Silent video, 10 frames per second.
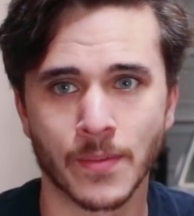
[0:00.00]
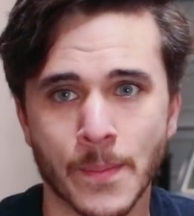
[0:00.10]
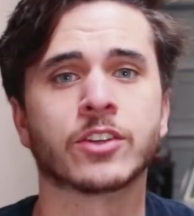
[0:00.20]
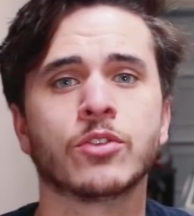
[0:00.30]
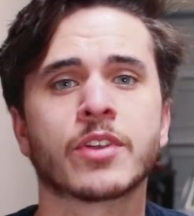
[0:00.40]

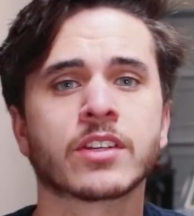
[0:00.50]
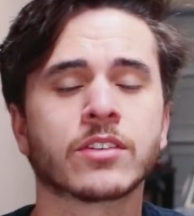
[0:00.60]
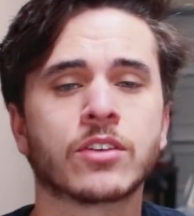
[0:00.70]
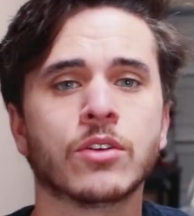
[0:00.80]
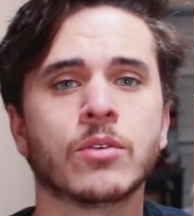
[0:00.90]
In a
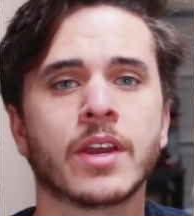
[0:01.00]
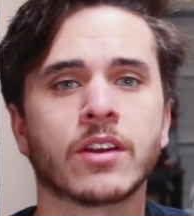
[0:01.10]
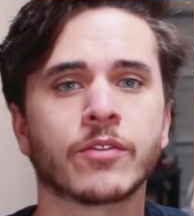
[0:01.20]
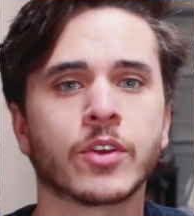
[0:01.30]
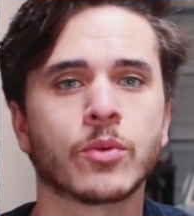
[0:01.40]
2002
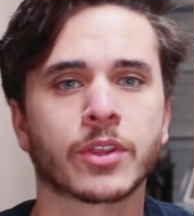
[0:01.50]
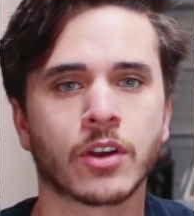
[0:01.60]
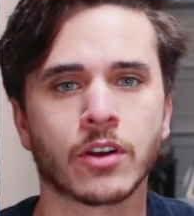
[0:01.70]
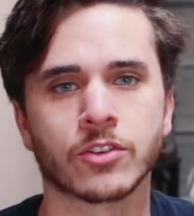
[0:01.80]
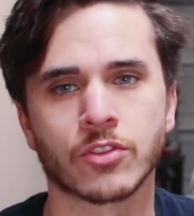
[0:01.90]
interview with
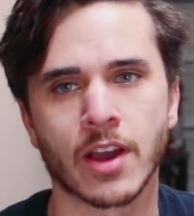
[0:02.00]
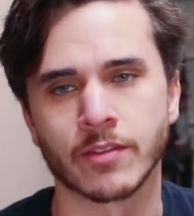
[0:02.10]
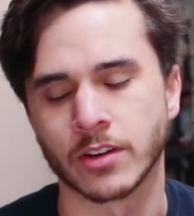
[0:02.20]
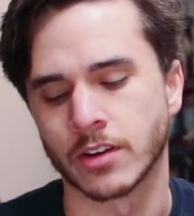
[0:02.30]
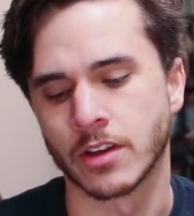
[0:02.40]
Car and
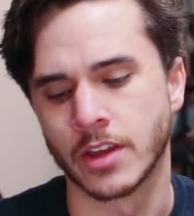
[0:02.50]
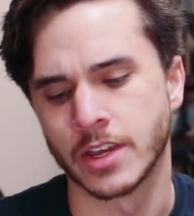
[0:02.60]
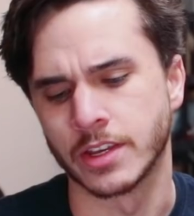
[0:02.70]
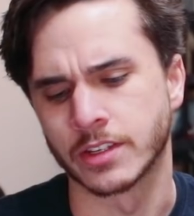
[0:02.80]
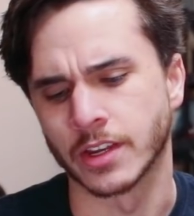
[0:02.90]
Driver,
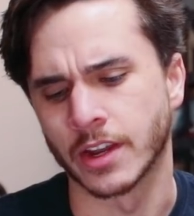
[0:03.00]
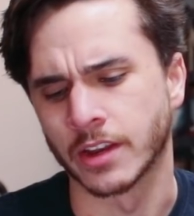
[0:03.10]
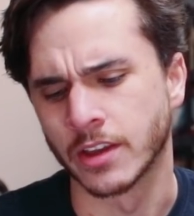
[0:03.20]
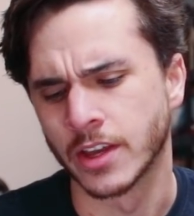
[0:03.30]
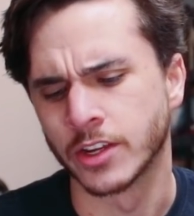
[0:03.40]
he
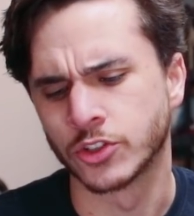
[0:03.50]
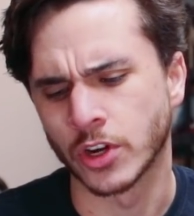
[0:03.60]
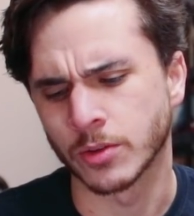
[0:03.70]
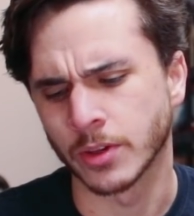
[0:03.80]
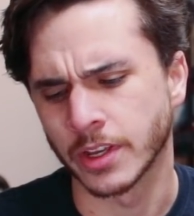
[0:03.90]
said,
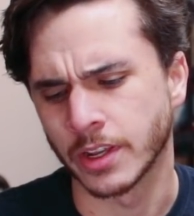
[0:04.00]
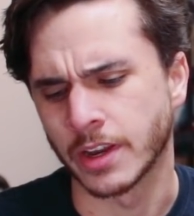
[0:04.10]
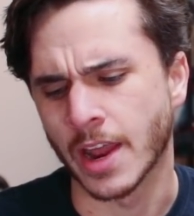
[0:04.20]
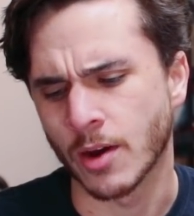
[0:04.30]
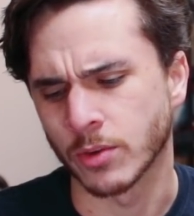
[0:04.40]
"Generally,
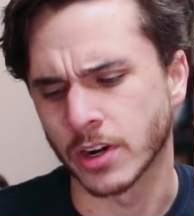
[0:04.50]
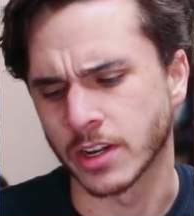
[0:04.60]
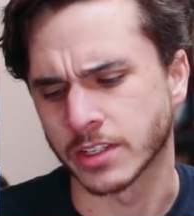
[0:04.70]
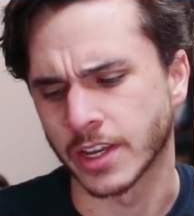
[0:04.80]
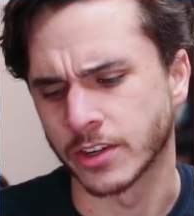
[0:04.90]
now we're
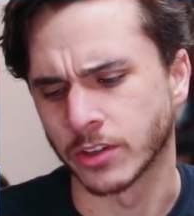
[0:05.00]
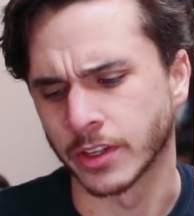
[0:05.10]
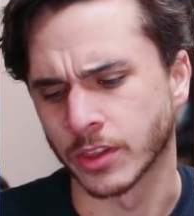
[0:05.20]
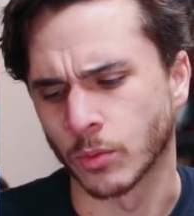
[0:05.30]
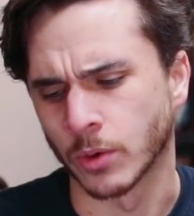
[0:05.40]
not
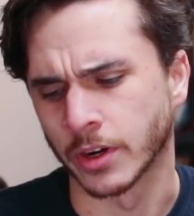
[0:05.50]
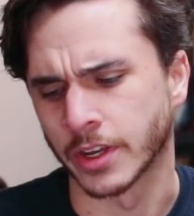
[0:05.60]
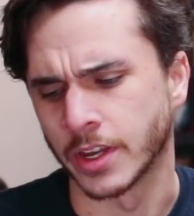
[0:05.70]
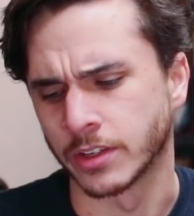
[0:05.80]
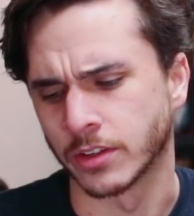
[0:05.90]
scheduling the
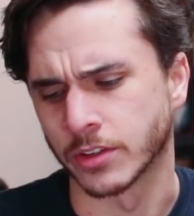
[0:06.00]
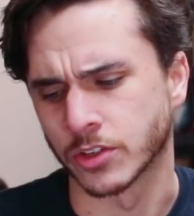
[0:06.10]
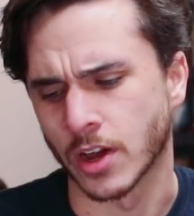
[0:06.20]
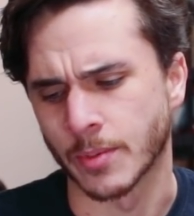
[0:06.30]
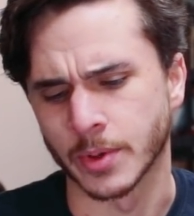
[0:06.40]
work into the
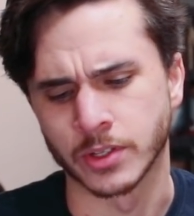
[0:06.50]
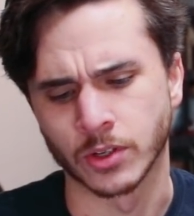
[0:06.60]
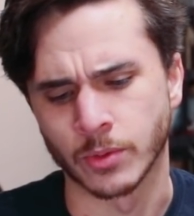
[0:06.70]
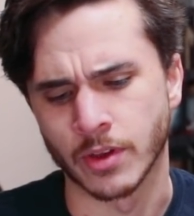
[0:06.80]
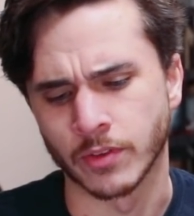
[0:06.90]
shop
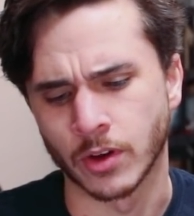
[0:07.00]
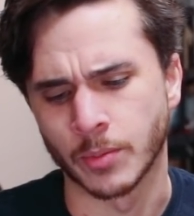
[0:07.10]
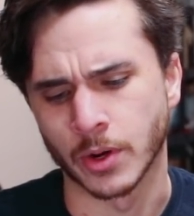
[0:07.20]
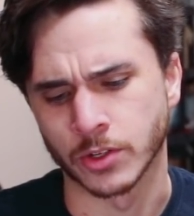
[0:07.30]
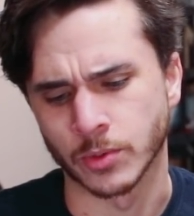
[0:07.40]
until we have
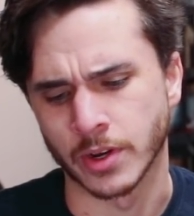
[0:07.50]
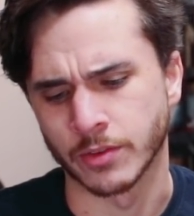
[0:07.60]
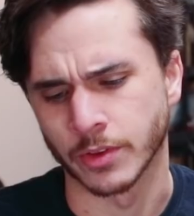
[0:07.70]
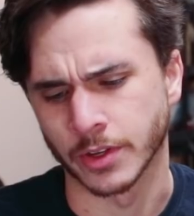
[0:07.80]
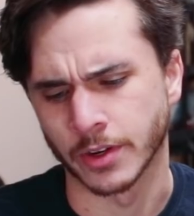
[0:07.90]
all parts ready
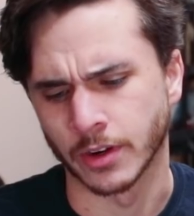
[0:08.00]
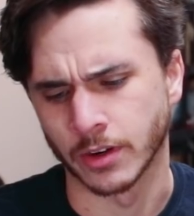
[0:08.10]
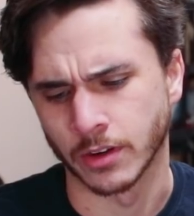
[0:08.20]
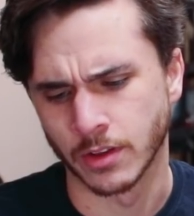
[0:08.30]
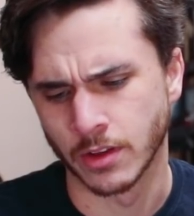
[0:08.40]
for the car.